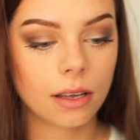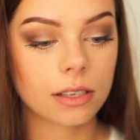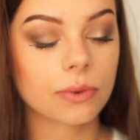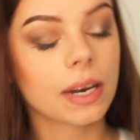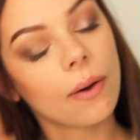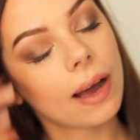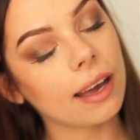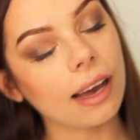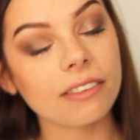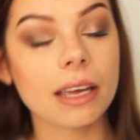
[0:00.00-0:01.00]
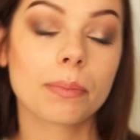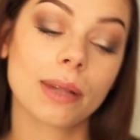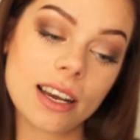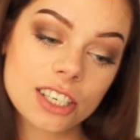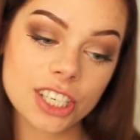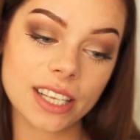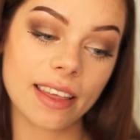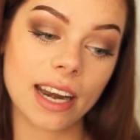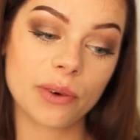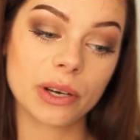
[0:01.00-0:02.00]
So now I have a blush
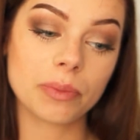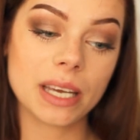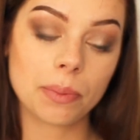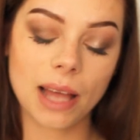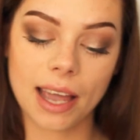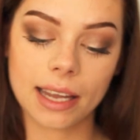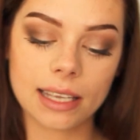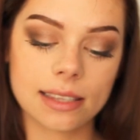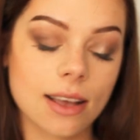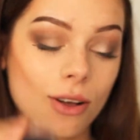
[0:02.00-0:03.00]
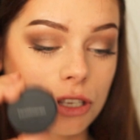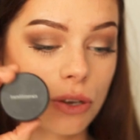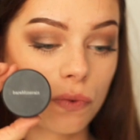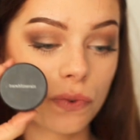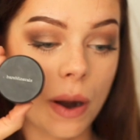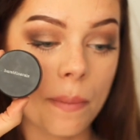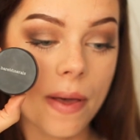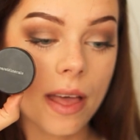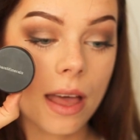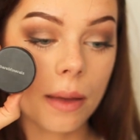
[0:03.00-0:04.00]
that I will be applying. It's also from
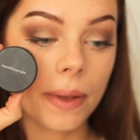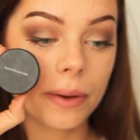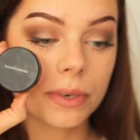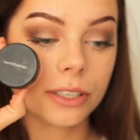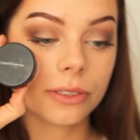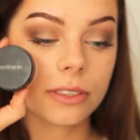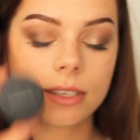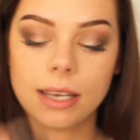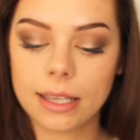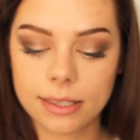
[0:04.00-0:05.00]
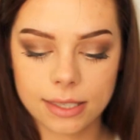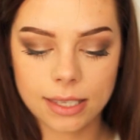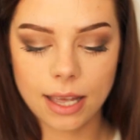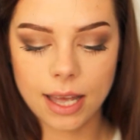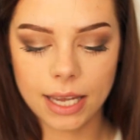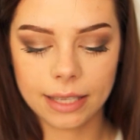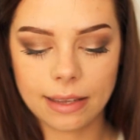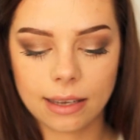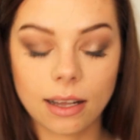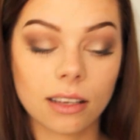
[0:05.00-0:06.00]
bareMinerals. It's in
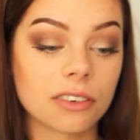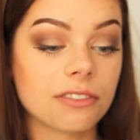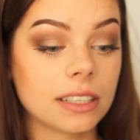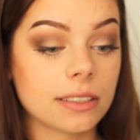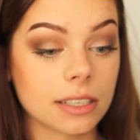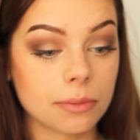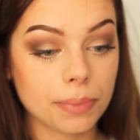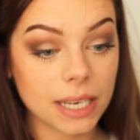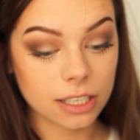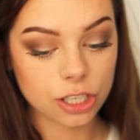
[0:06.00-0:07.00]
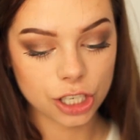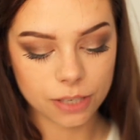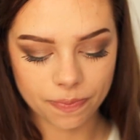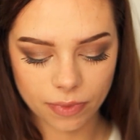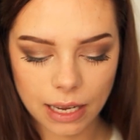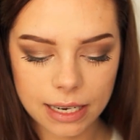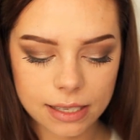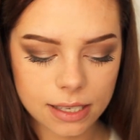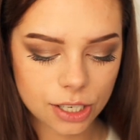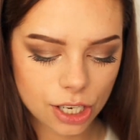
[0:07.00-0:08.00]
the color Vintage Peach, and
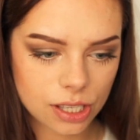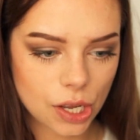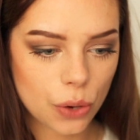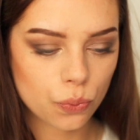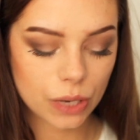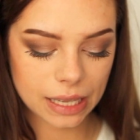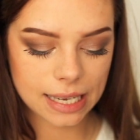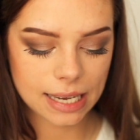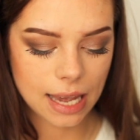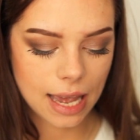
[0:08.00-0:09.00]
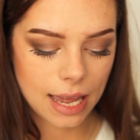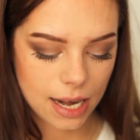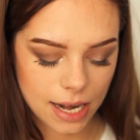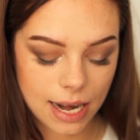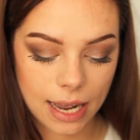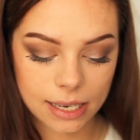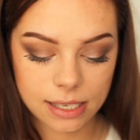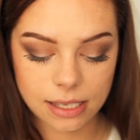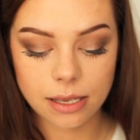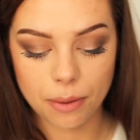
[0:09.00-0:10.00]
it's just a really
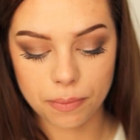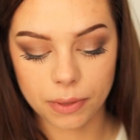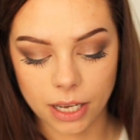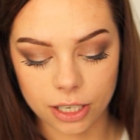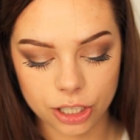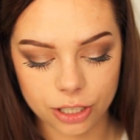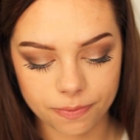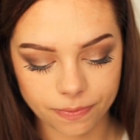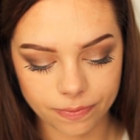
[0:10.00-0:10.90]
nice blush.